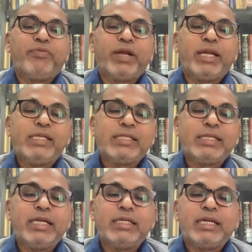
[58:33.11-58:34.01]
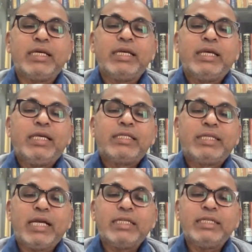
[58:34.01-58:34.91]
For instance,
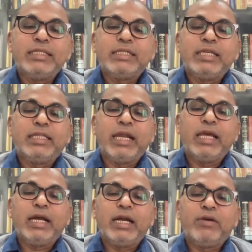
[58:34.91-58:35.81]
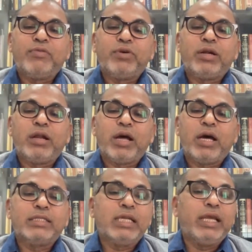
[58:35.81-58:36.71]
structures in Telangana were
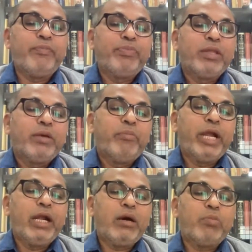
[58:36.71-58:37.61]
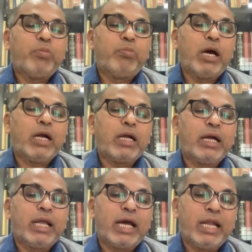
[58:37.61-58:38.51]
largely made of
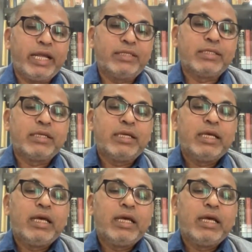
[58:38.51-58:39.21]
black granites,